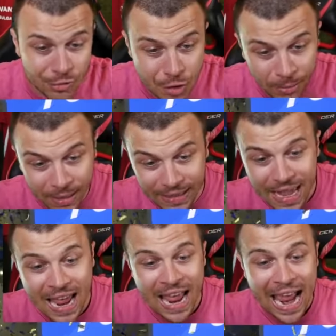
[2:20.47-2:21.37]
dribbling,
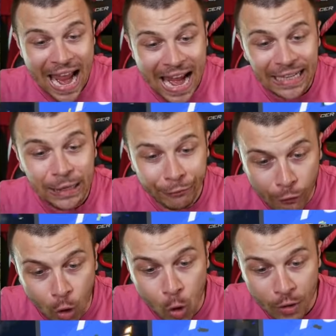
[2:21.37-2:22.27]

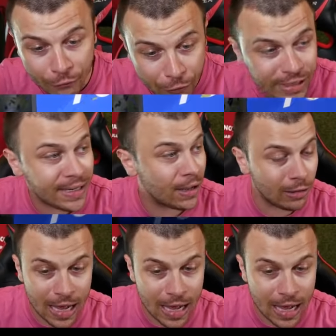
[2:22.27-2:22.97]
84 physical.